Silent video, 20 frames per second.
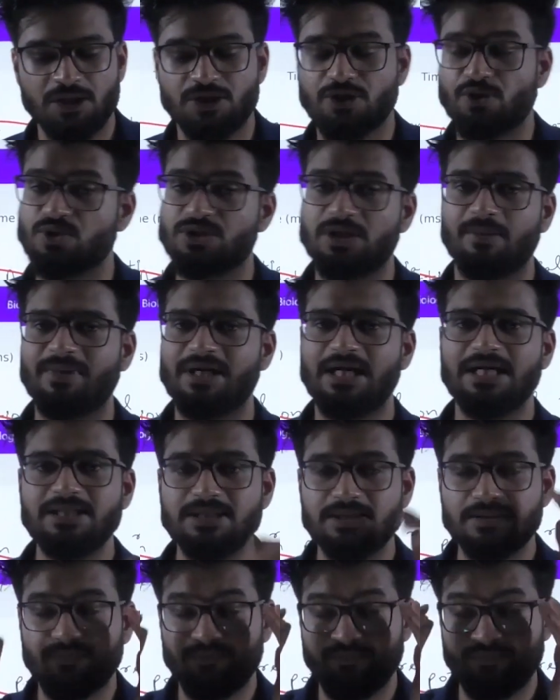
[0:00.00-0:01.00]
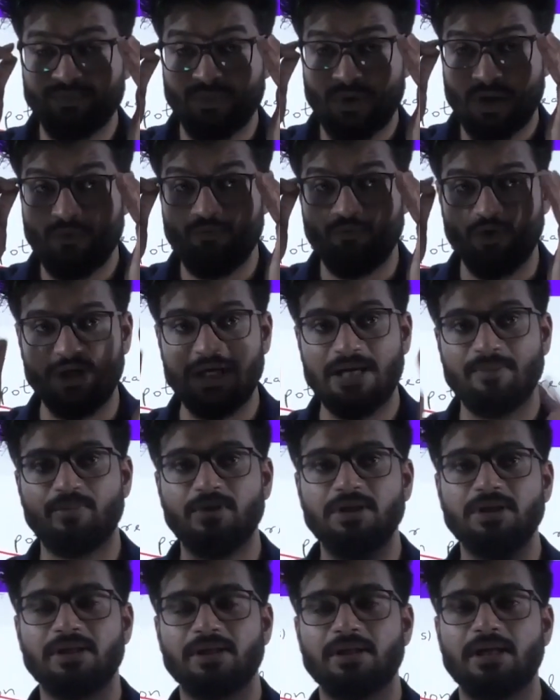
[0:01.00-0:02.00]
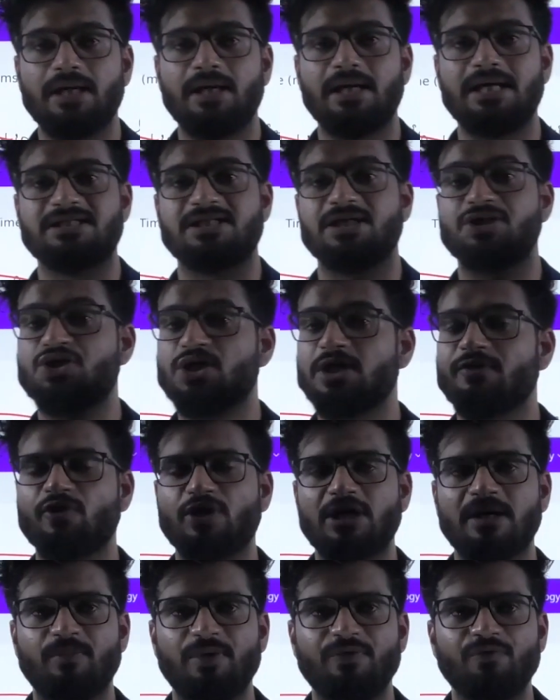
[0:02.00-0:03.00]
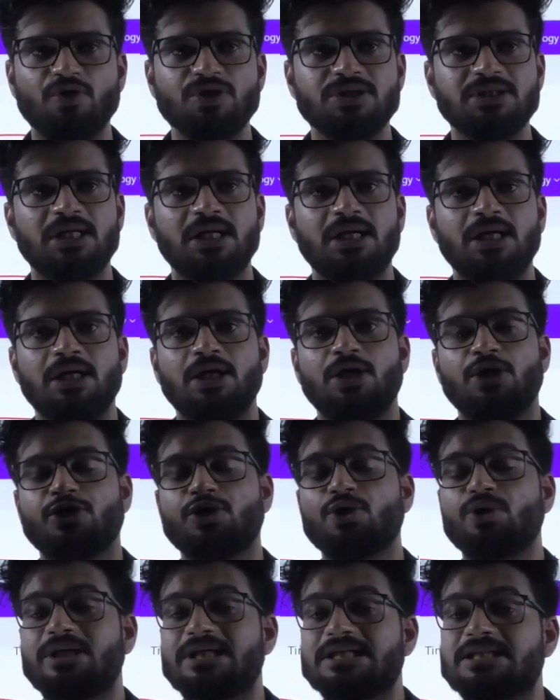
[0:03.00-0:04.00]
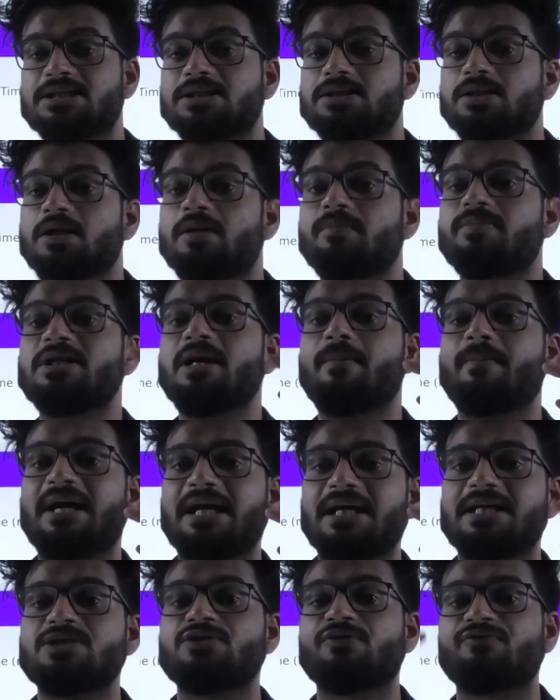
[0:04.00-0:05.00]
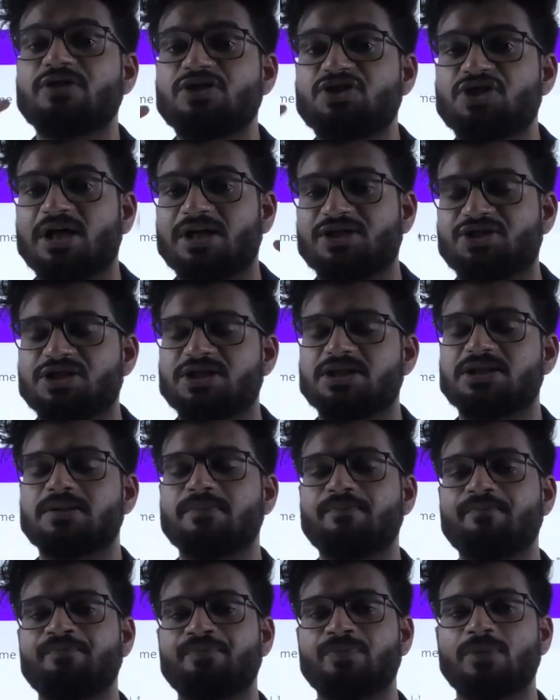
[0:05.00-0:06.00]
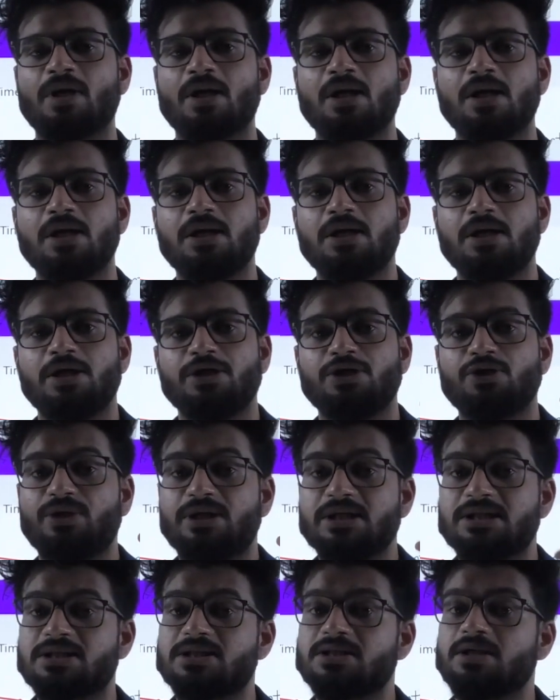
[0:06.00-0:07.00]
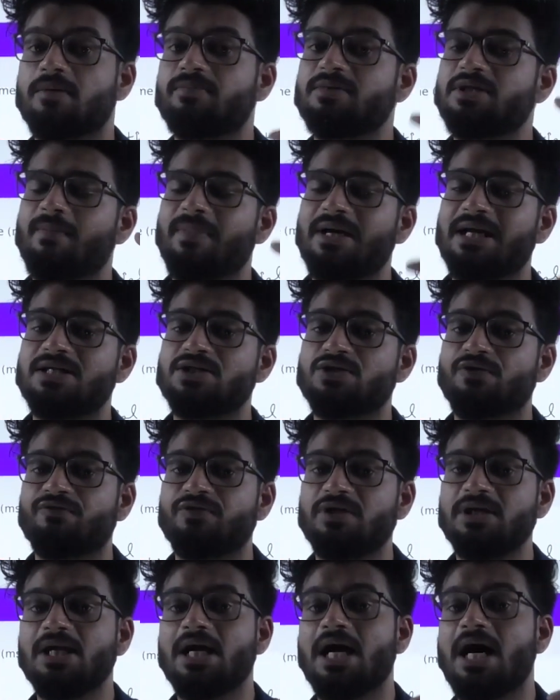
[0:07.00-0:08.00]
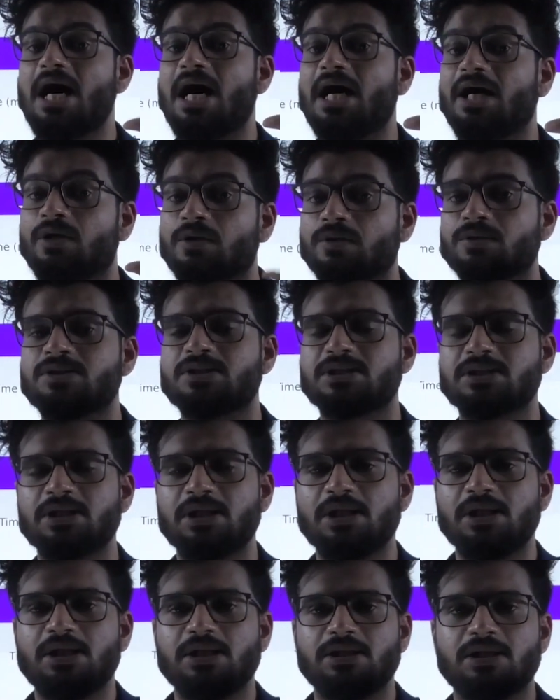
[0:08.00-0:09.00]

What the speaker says: So to summarize, what happened? Essentially what happened was, you disturbed the balance of the charges. You disturbed the balance of the ions.